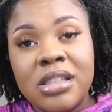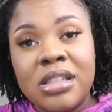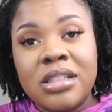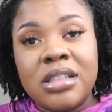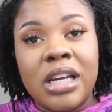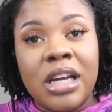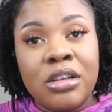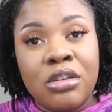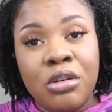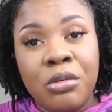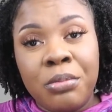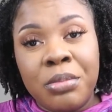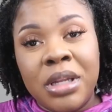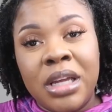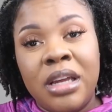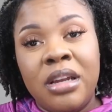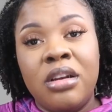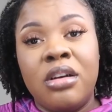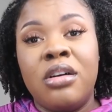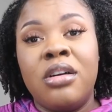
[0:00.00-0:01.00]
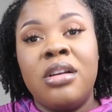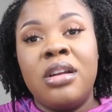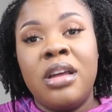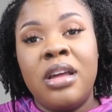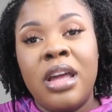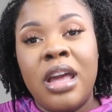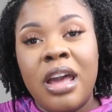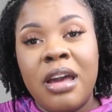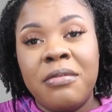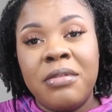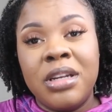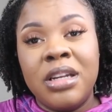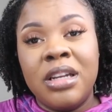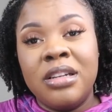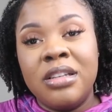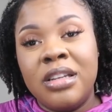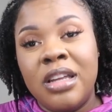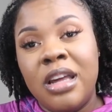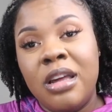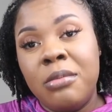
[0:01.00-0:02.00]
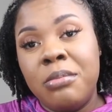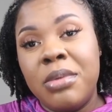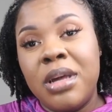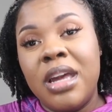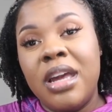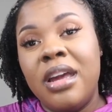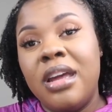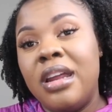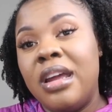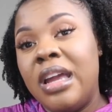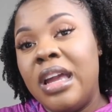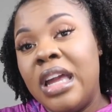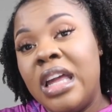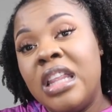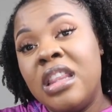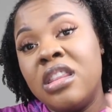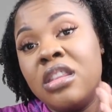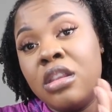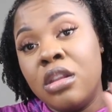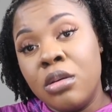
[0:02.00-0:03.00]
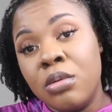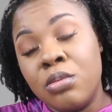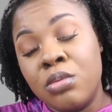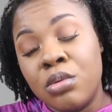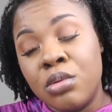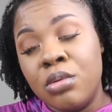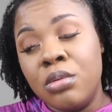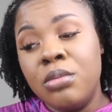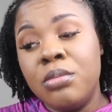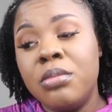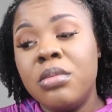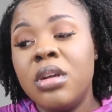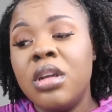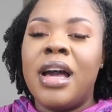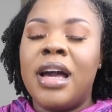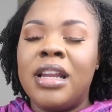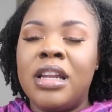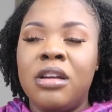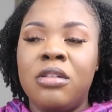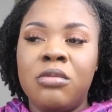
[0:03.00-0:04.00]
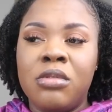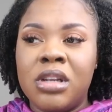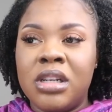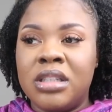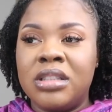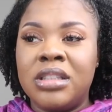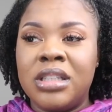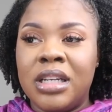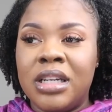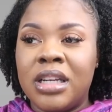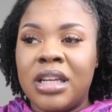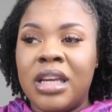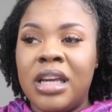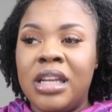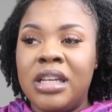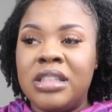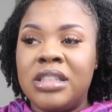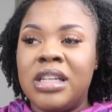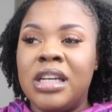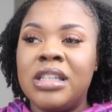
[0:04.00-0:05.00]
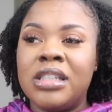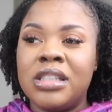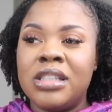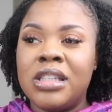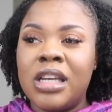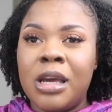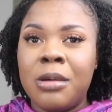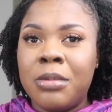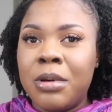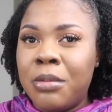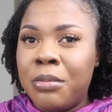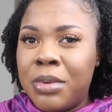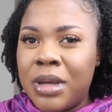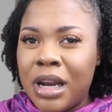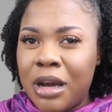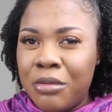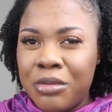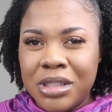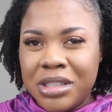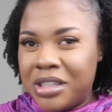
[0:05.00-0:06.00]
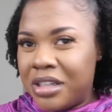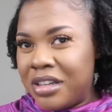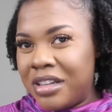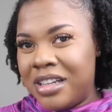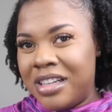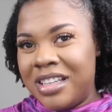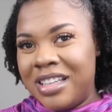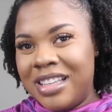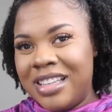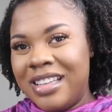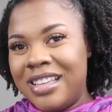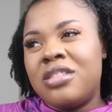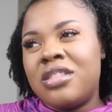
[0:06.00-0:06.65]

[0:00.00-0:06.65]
Since I do plan on having a day bed in the room, I didn't want a dedicated changing table, but I wasn't gonna